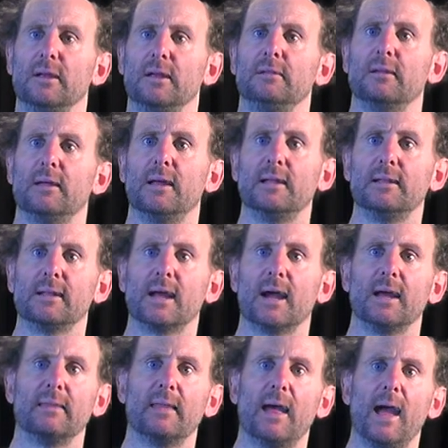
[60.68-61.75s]
to
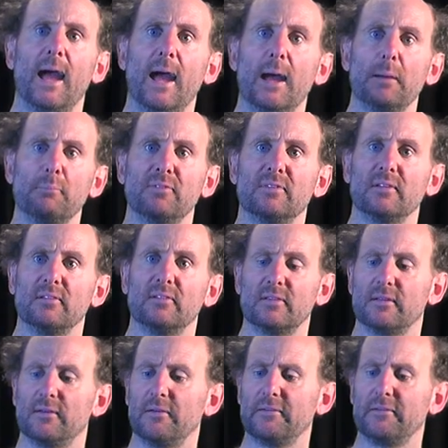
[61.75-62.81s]
indicate the absence
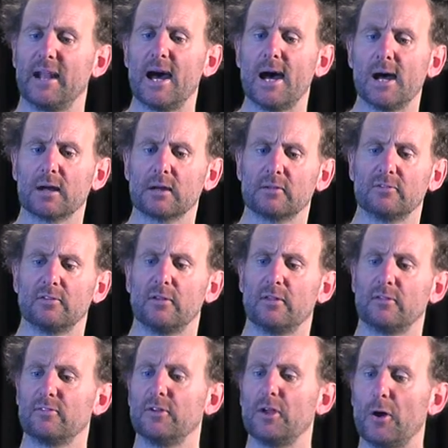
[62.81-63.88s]
of an arc. So
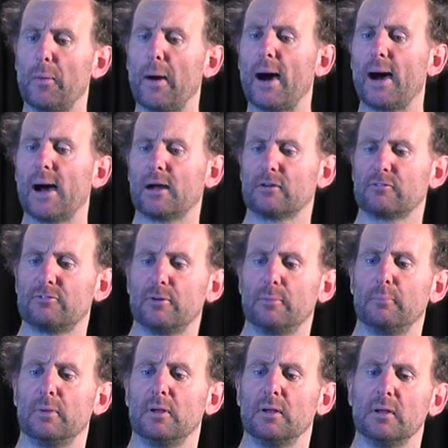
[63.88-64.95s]
there's no arc
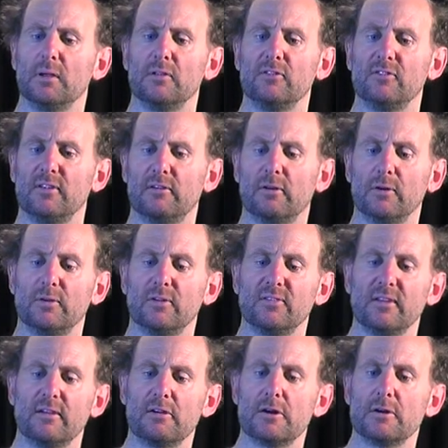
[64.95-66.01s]
from 0 to
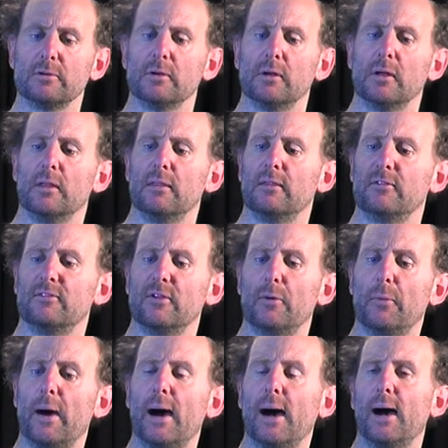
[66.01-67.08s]
0, there's no
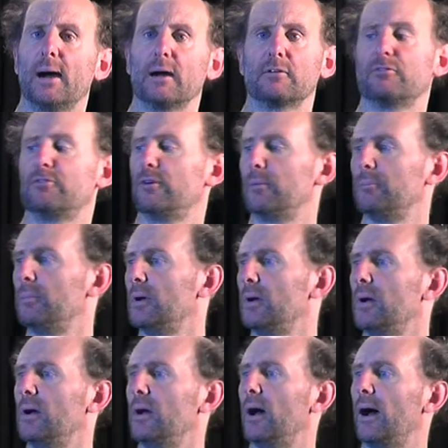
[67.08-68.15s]
arc from
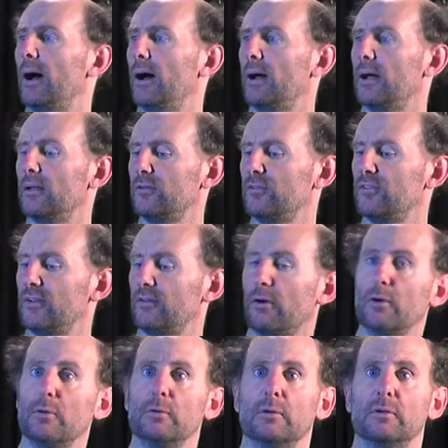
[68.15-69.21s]

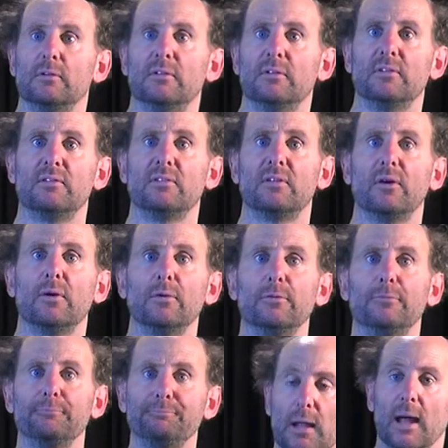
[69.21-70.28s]
0 to 2.
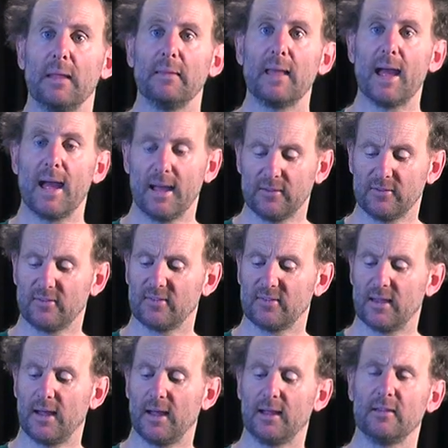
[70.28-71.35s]
And that has
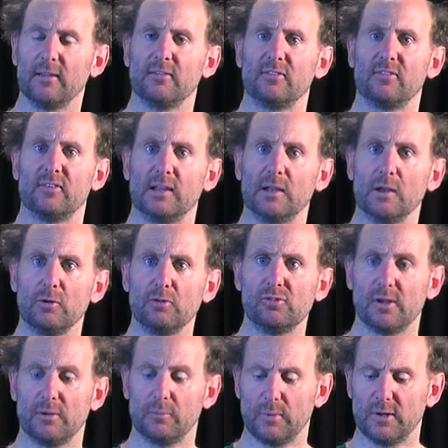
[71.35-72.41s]
a
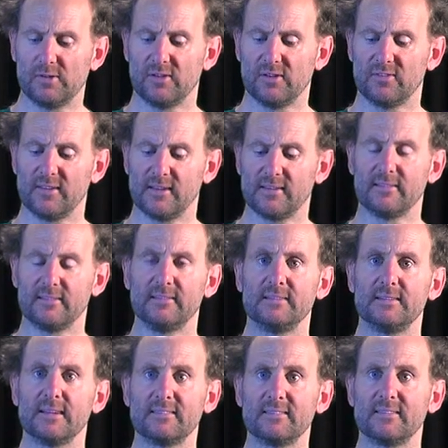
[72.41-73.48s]
solution which is this
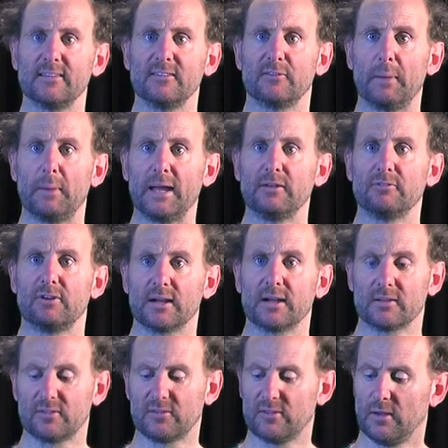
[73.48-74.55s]
distance
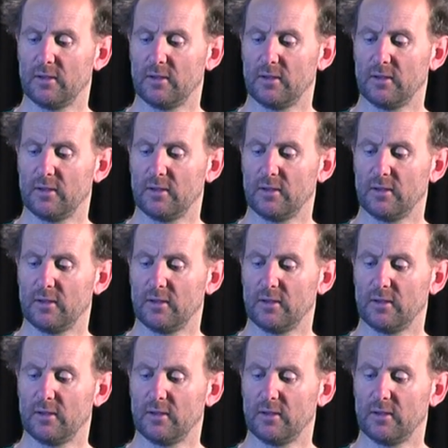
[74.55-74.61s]
matrix,